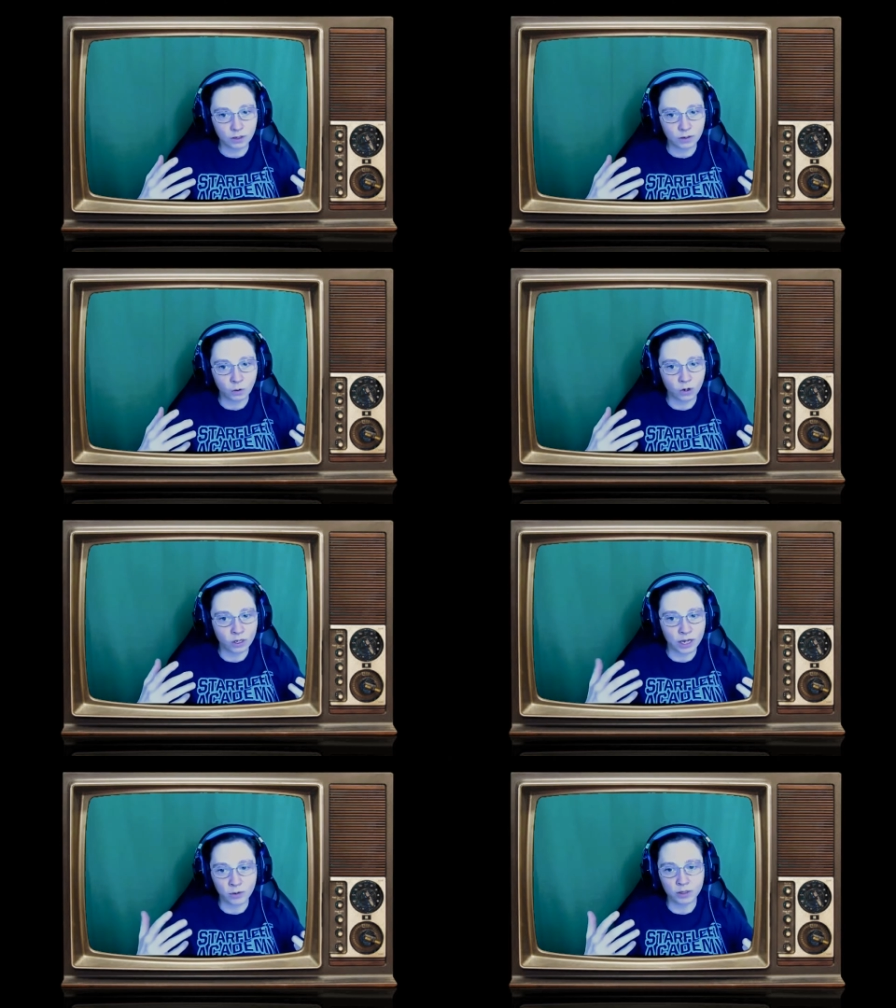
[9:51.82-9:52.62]
Or
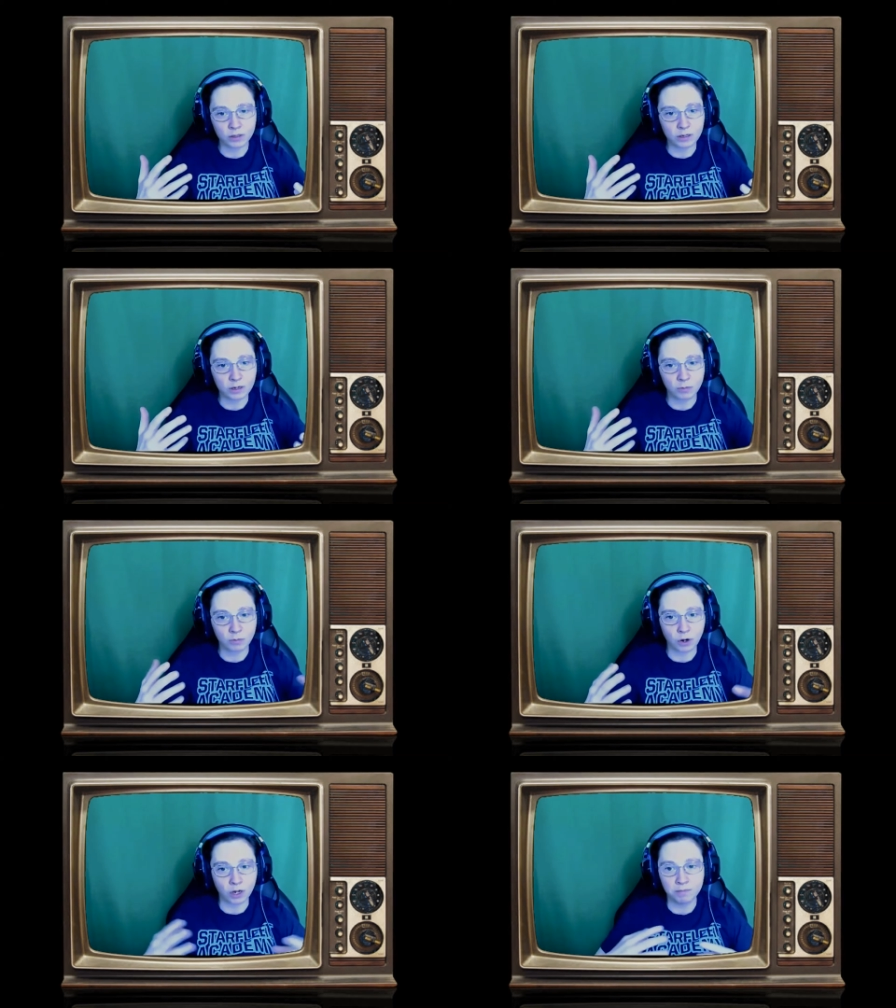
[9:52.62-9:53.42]
they would
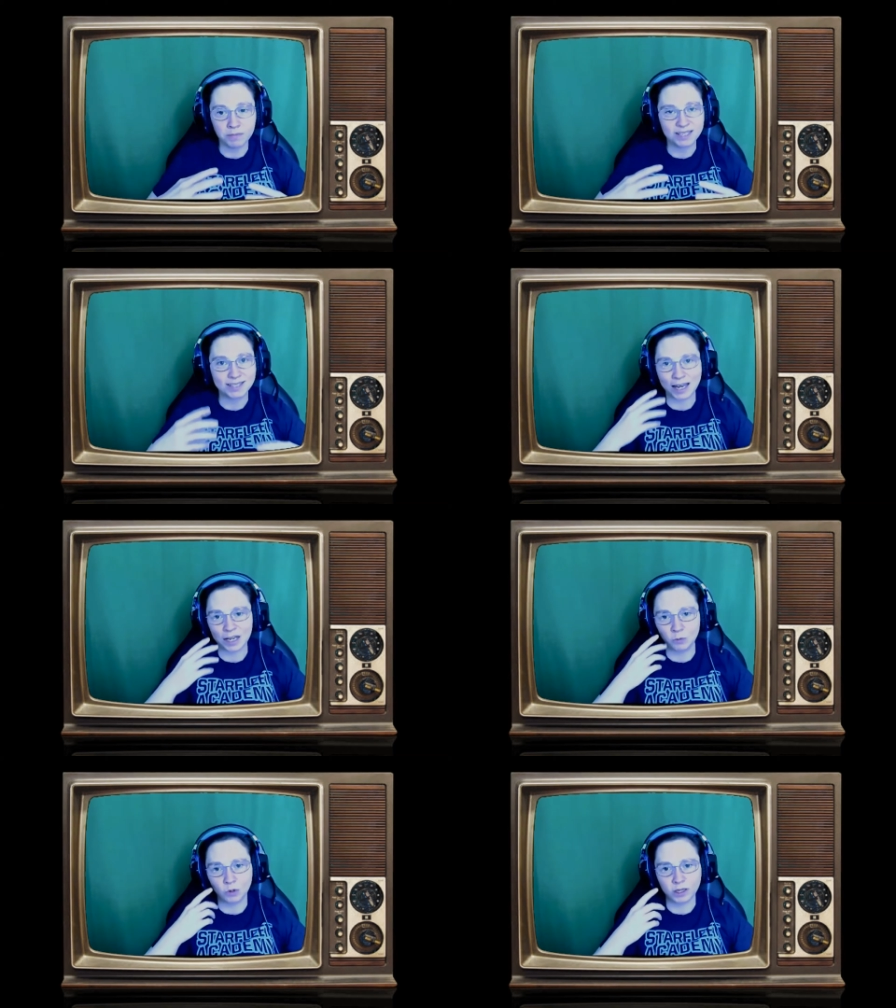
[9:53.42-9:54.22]
probably mix that
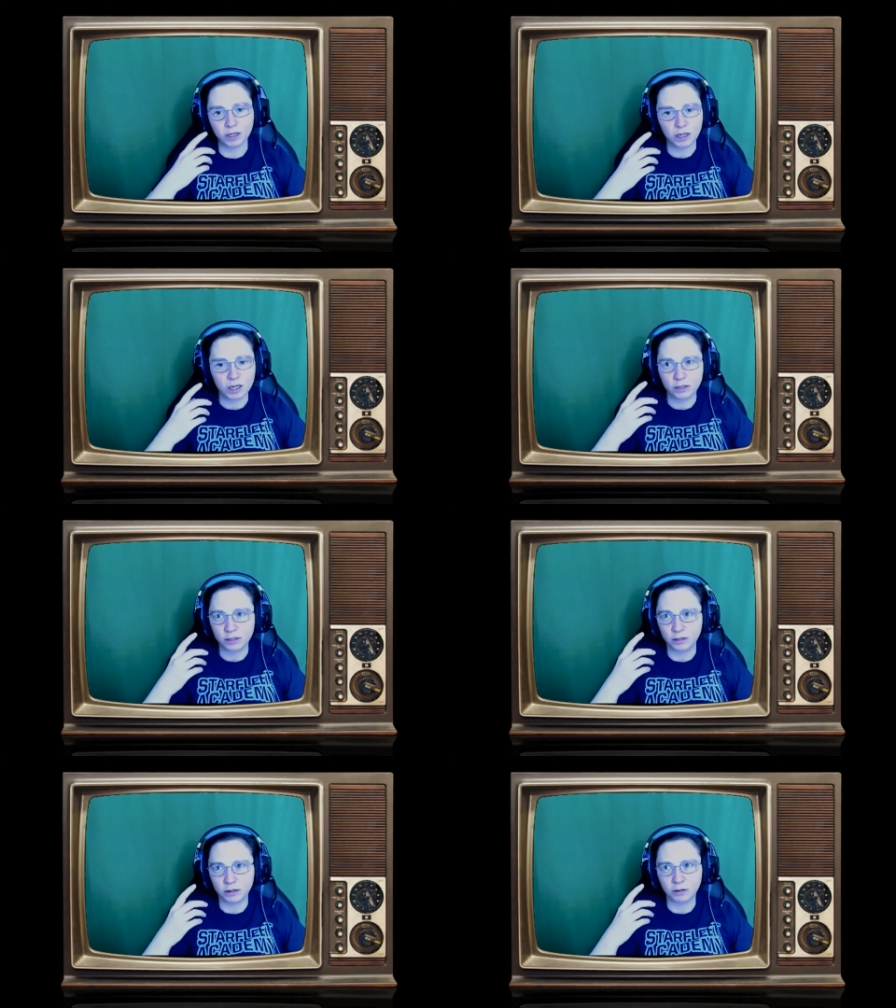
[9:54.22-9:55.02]
in with
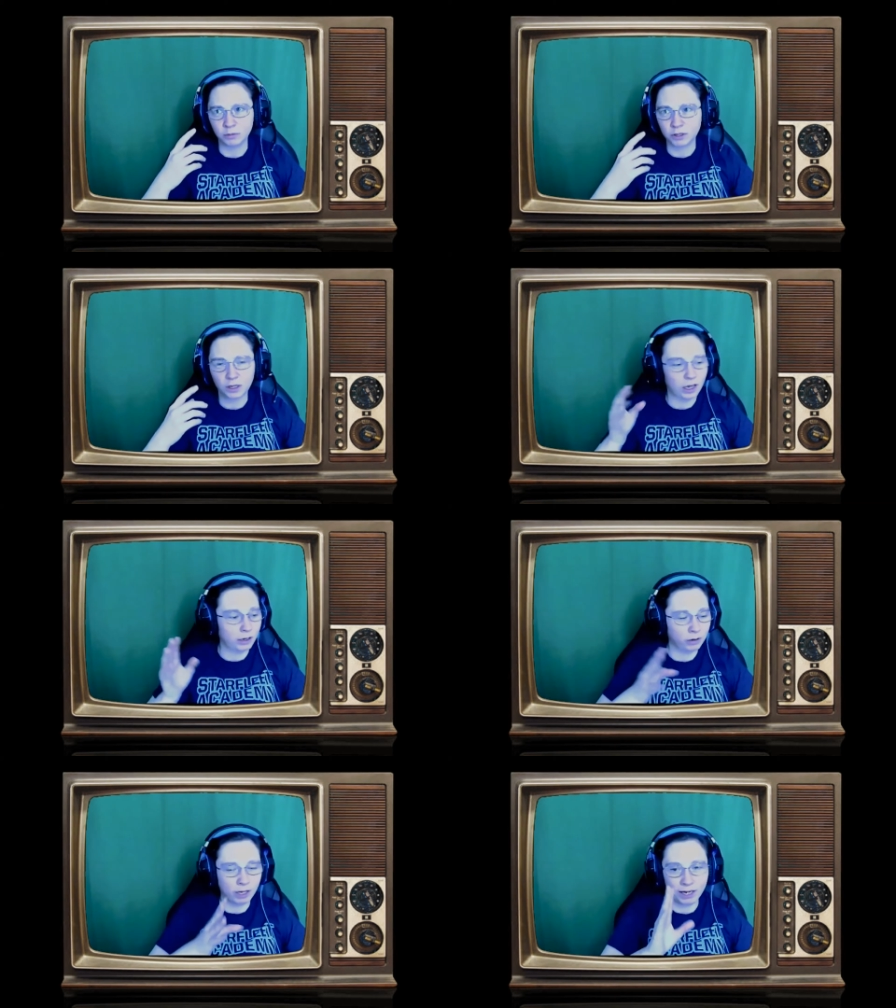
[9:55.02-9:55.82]
Europe.
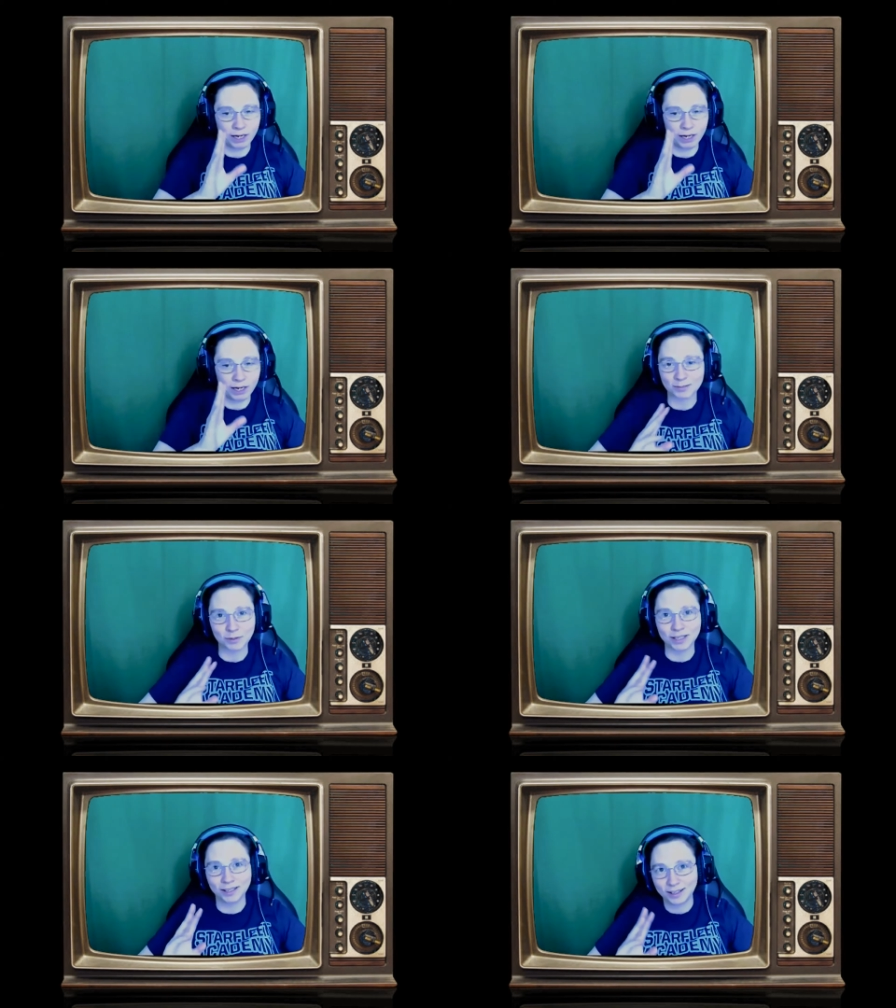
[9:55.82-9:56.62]
And I got to ask
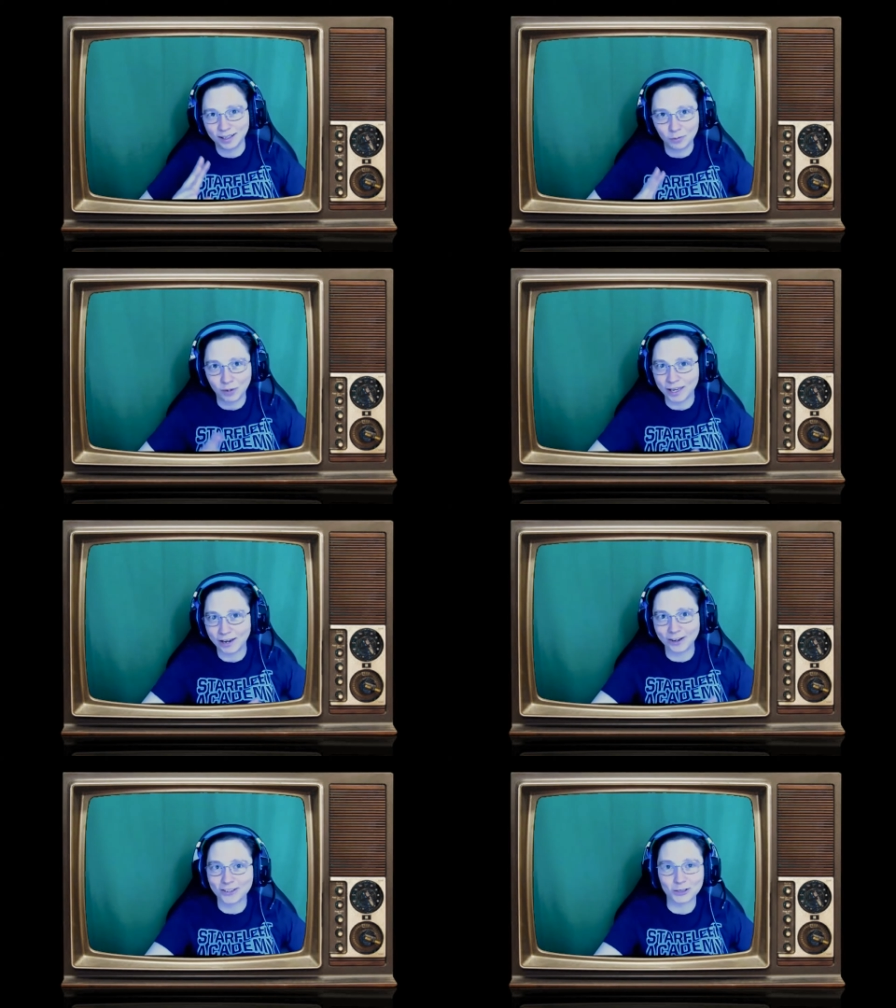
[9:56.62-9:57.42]
my
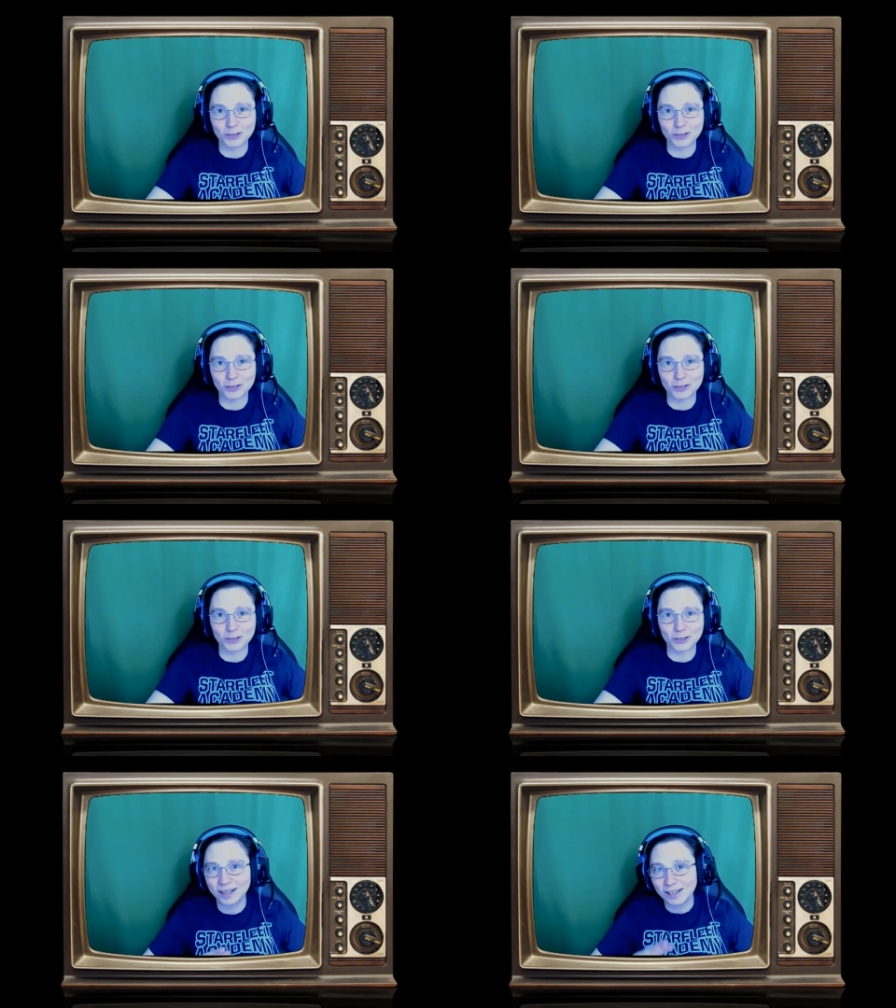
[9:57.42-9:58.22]
characters about that.